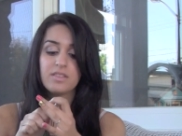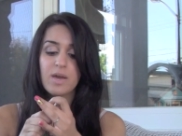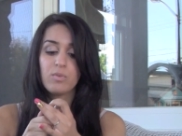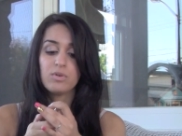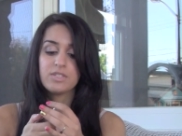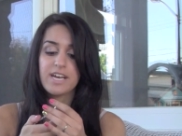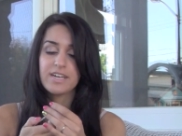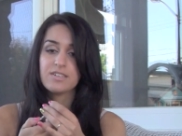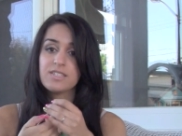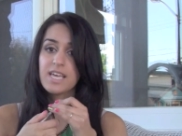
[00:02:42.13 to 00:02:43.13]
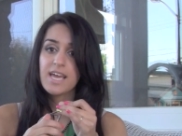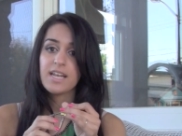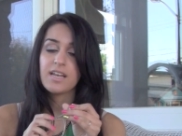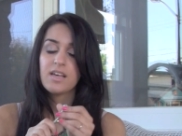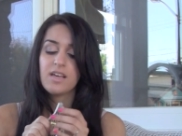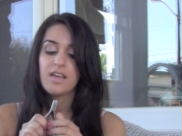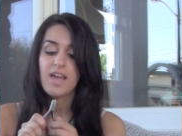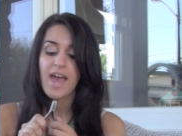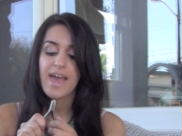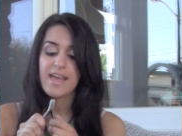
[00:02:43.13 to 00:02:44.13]
they won't tear your skin
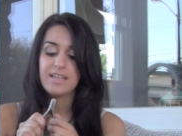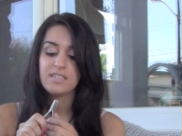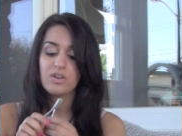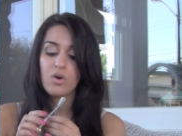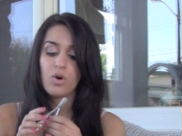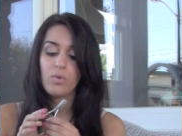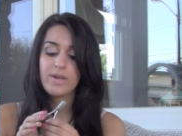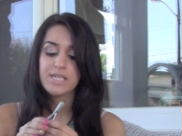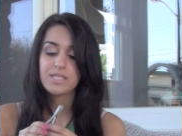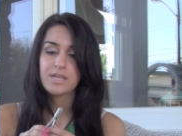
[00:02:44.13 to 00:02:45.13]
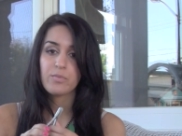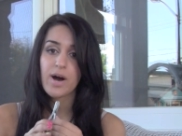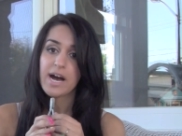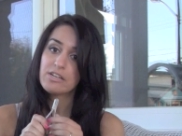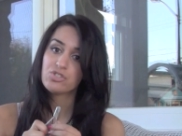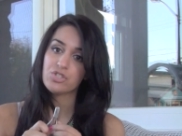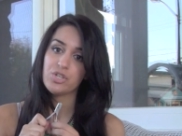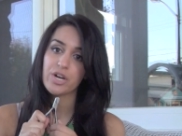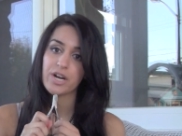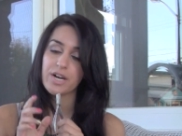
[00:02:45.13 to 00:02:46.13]
and always wash
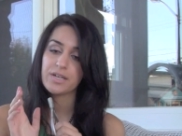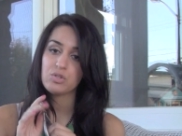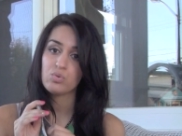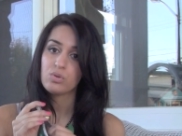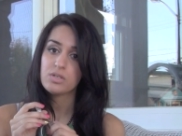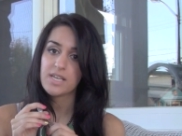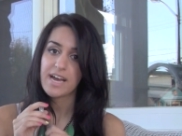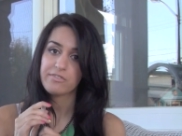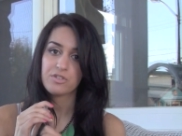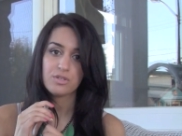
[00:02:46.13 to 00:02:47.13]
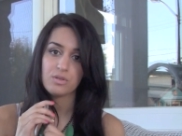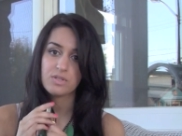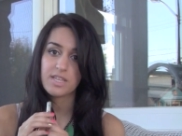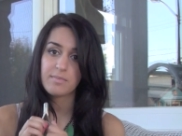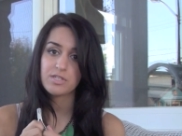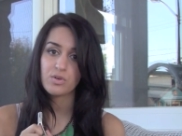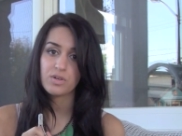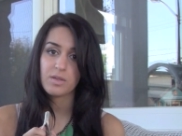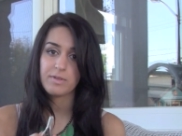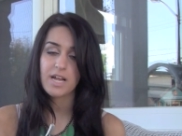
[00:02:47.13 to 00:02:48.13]
your tools after you use them.
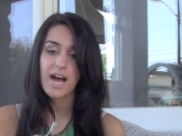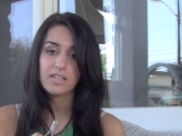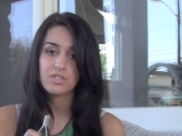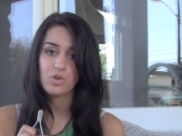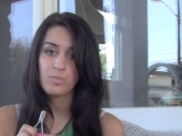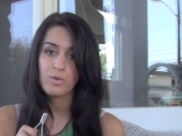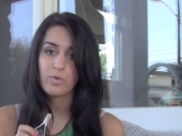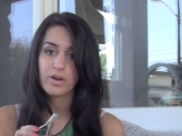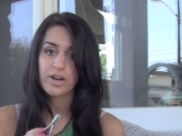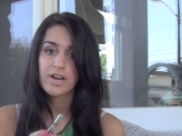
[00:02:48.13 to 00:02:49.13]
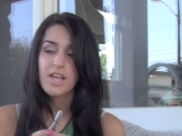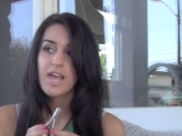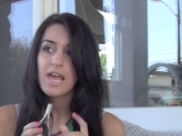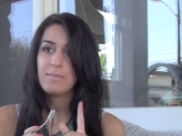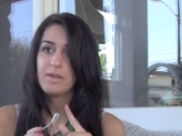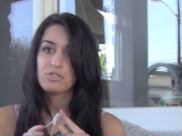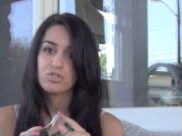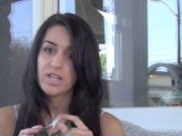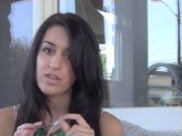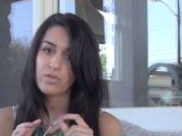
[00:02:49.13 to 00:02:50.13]
Soak them in hot soapy water and make
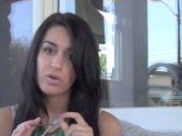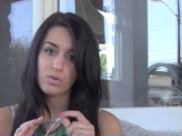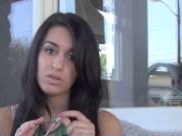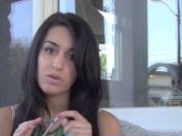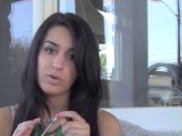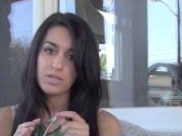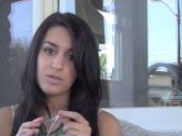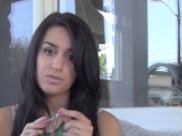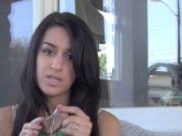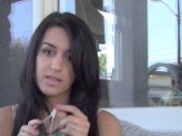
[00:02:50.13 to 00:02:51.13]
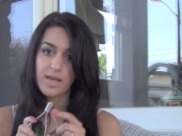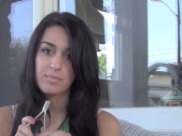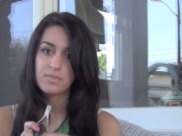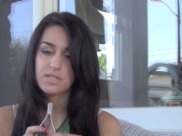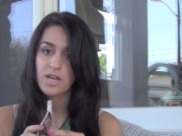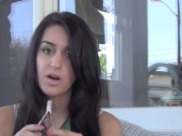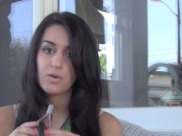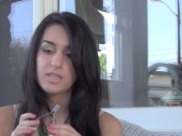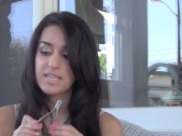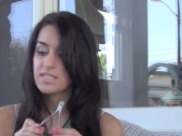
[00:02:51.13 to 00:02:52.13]
sure that you're the only one using them.
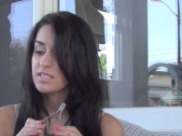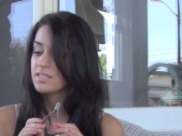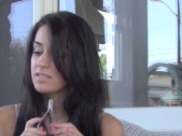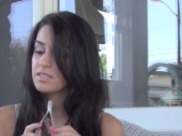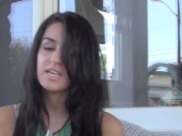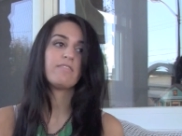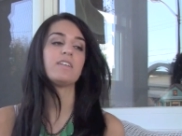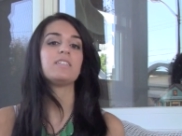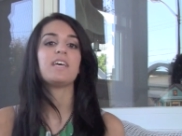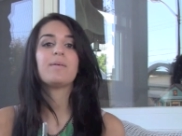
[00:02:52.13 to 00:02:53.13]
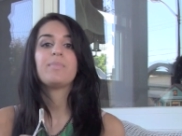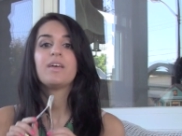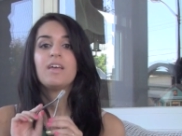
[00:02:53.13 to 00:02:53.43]
So that's a definite tip